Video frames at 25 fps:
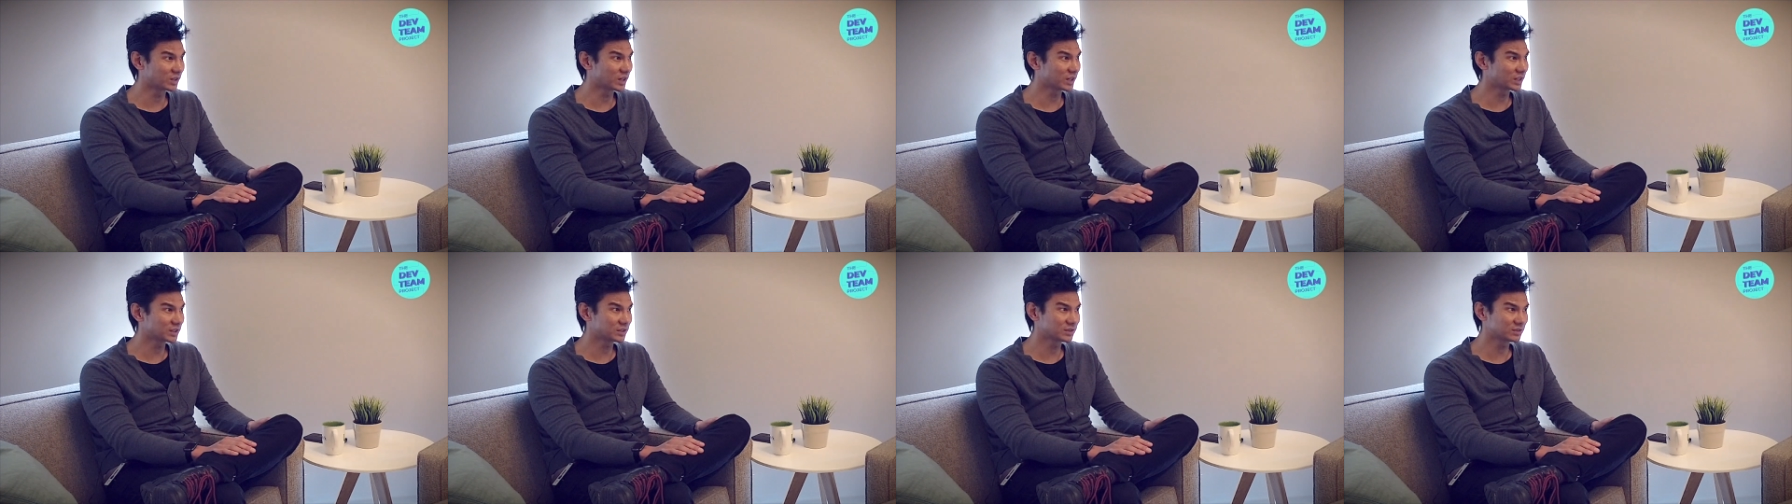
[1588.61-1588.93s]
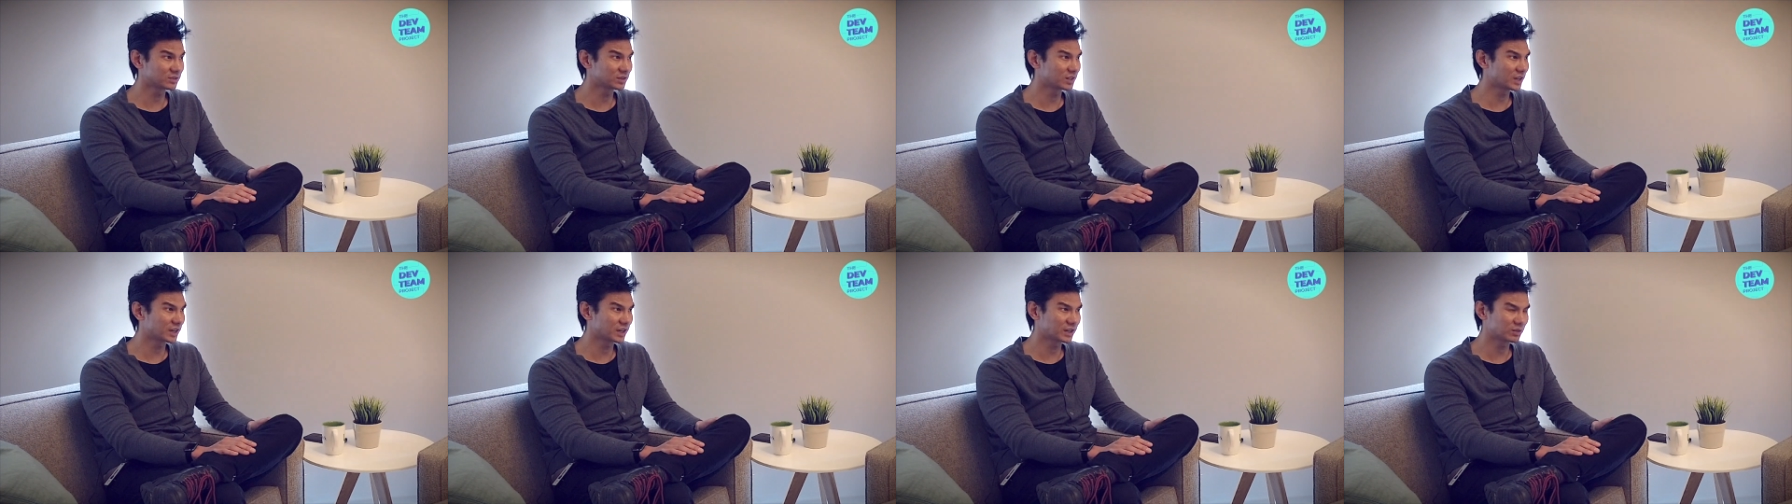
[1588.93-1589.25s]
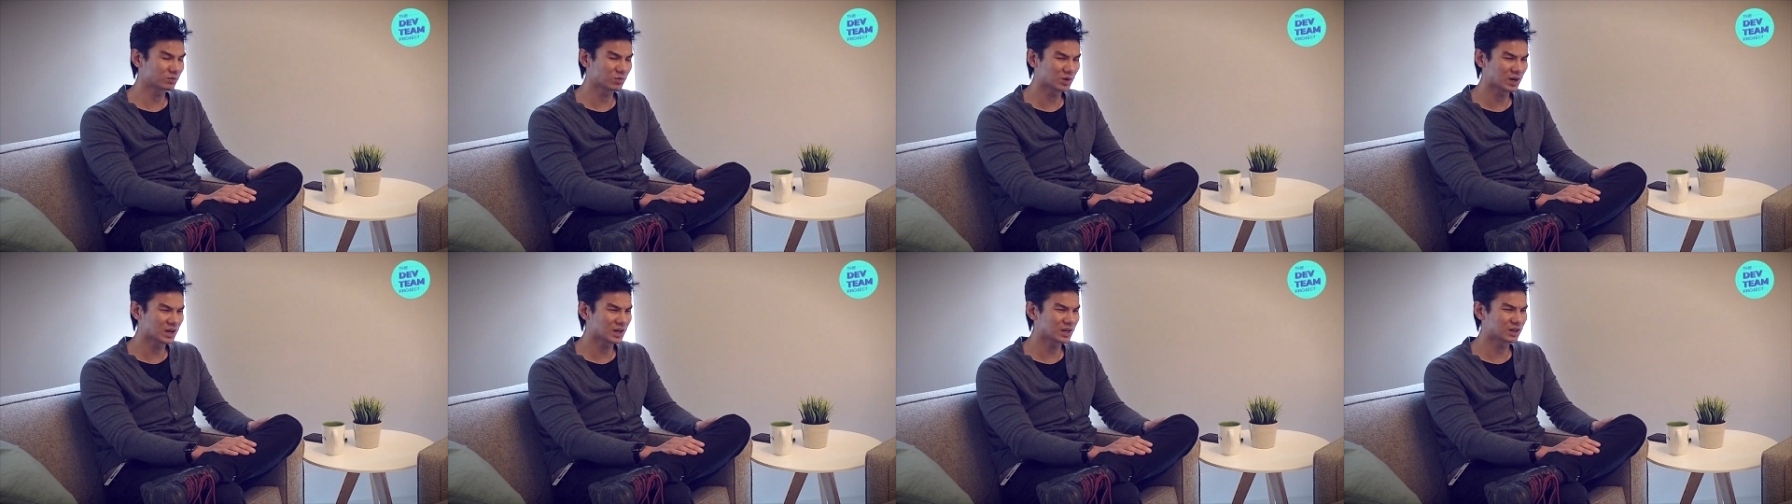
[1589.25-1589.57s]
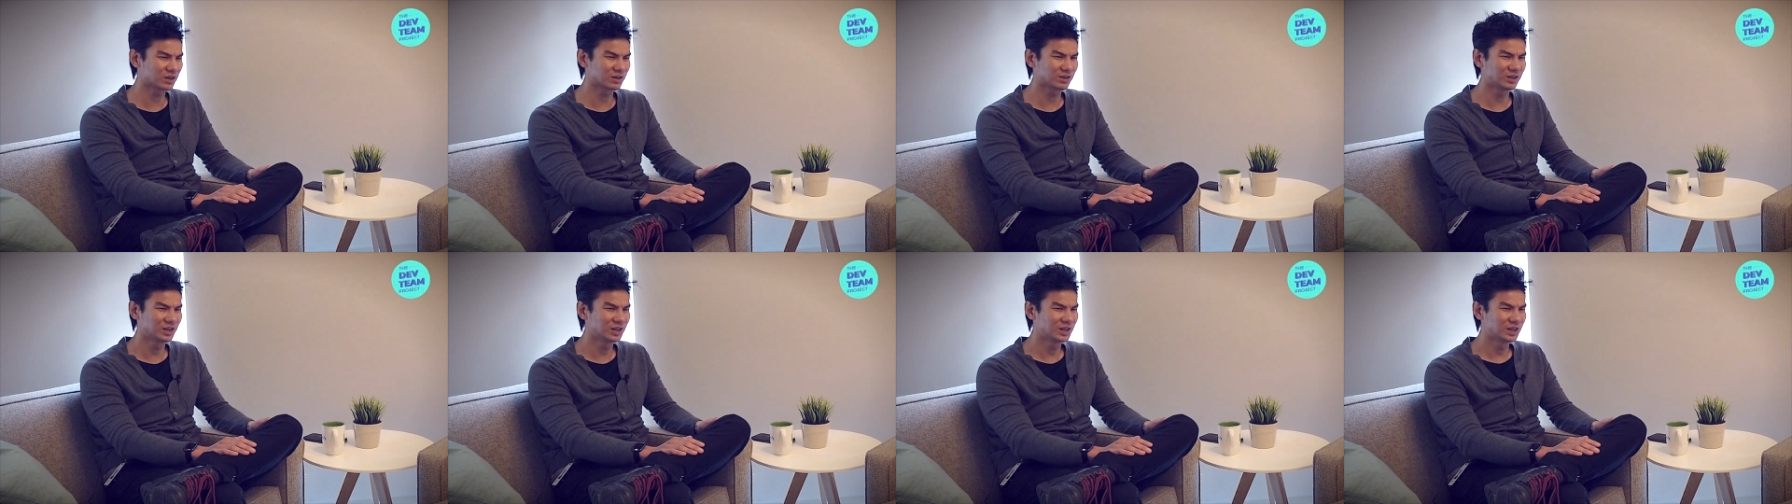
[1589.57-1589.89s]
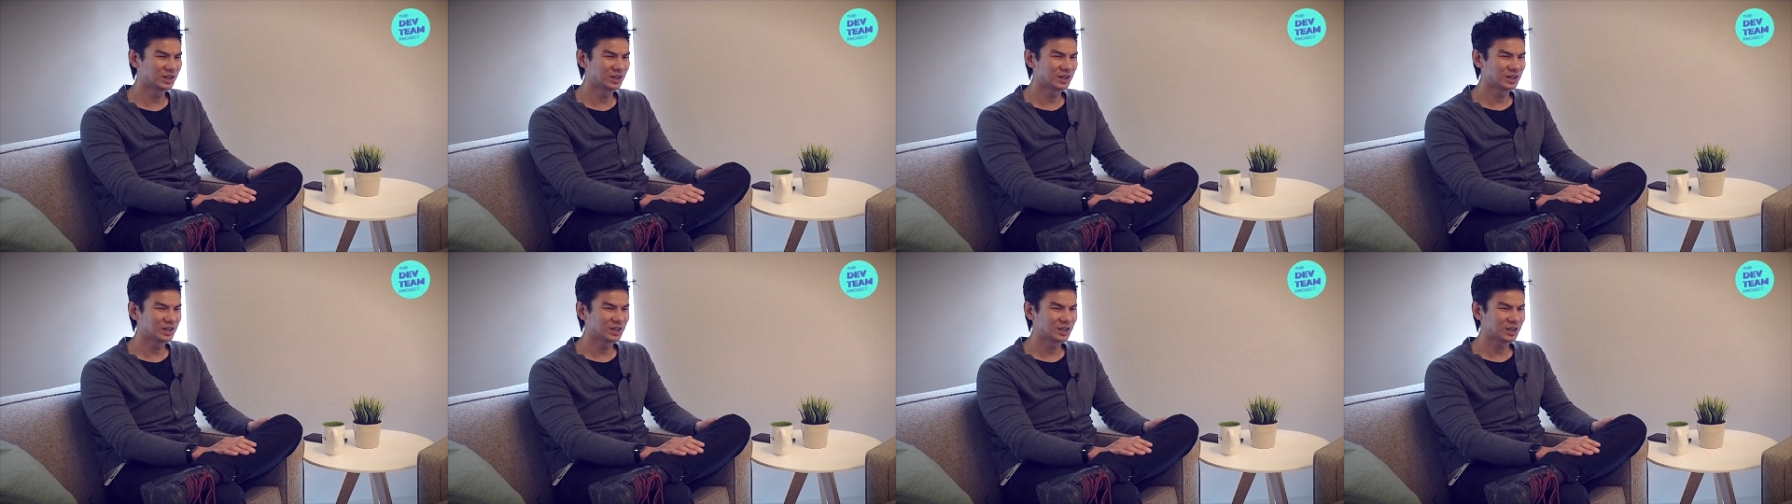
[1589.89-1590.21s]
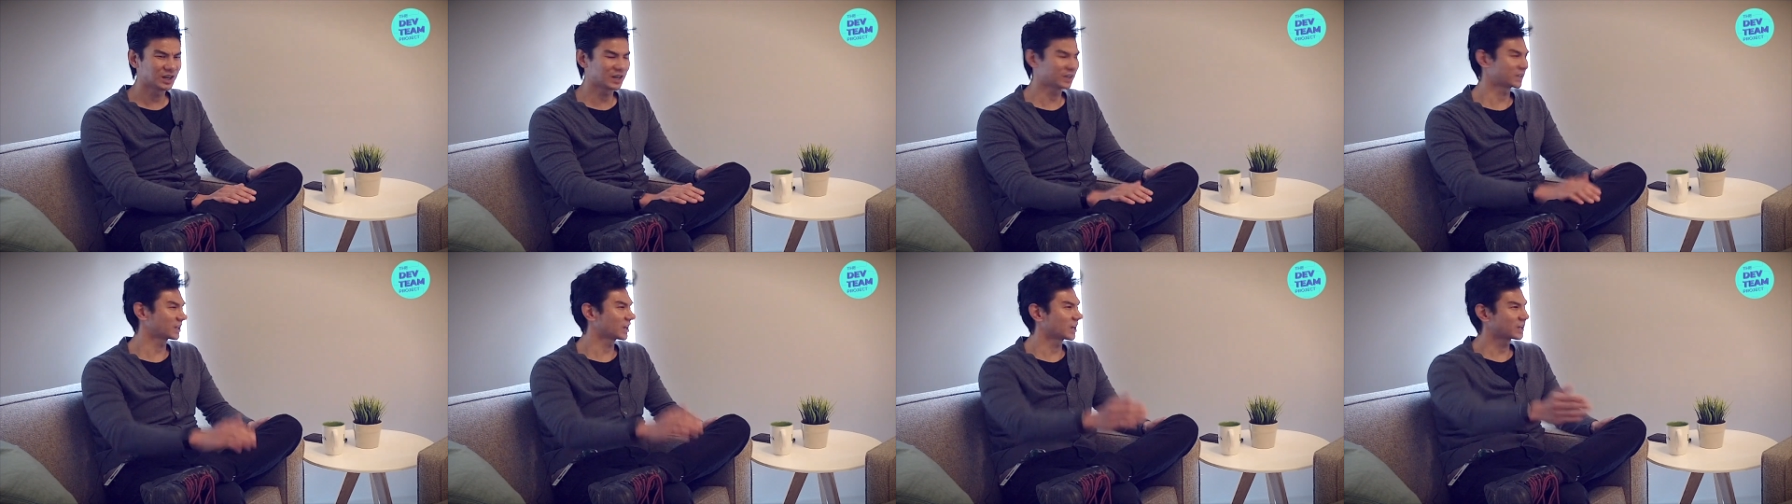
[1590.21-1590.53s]
right? They're like, "Wow,
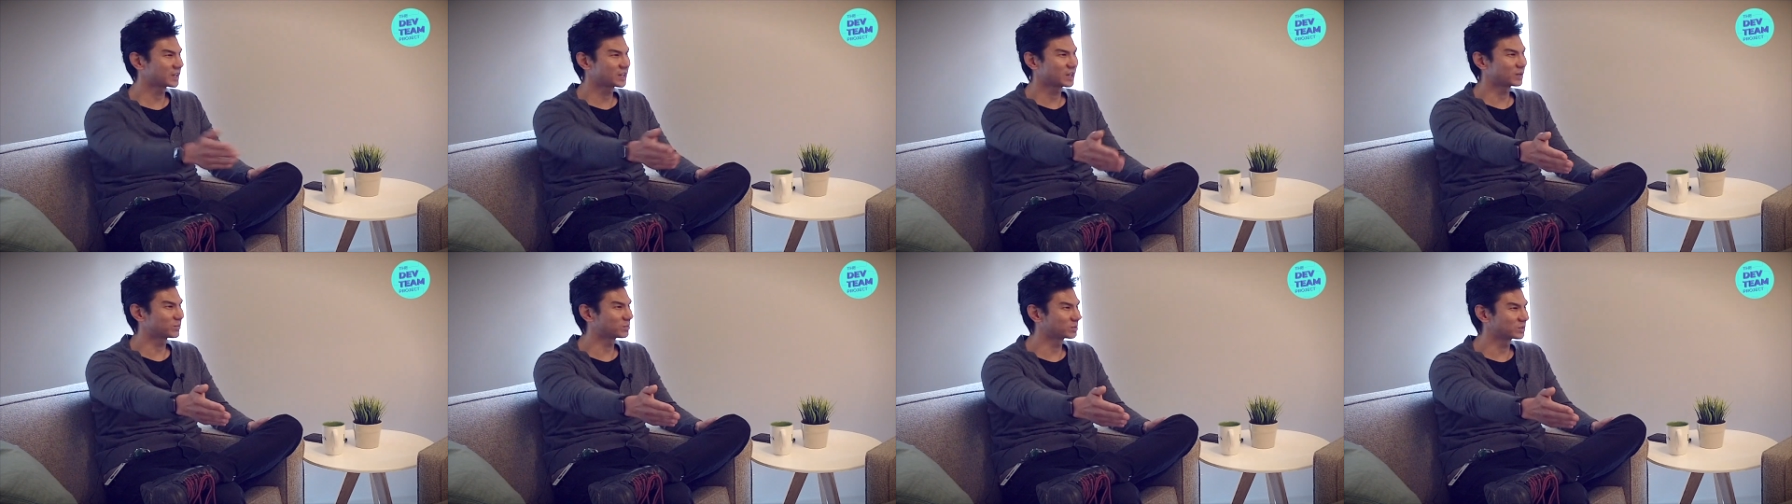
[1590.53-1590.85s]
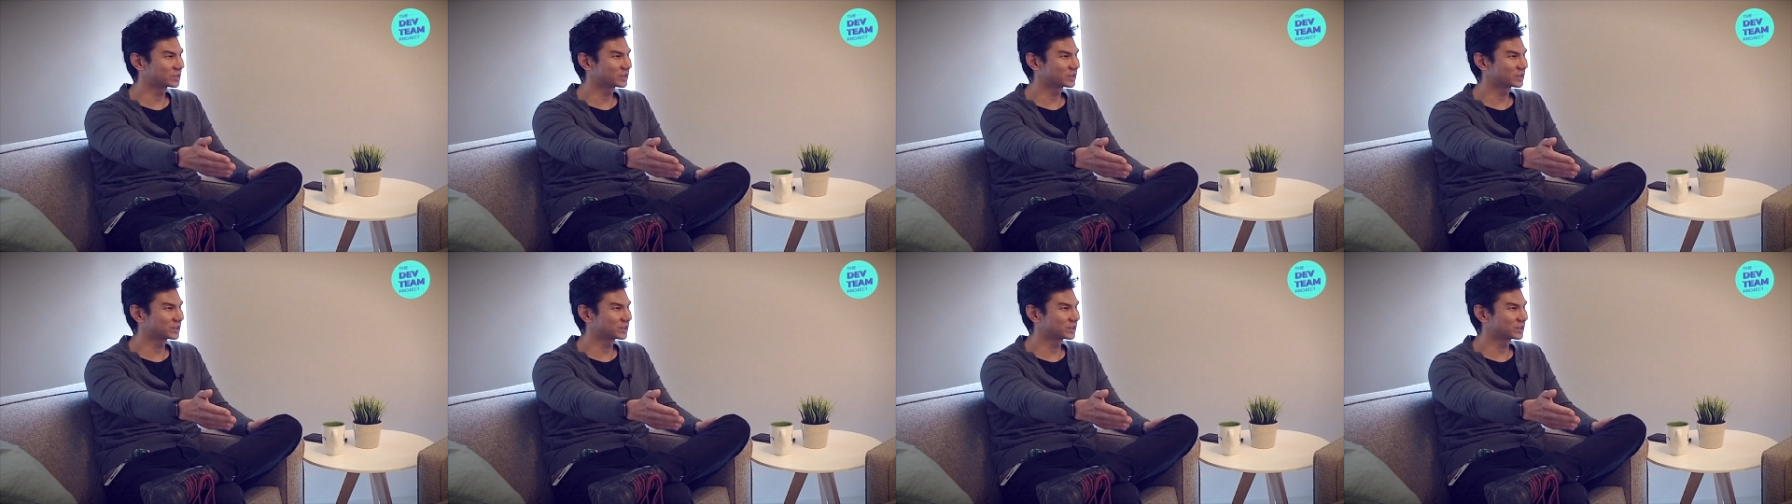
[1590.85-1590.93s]
I can't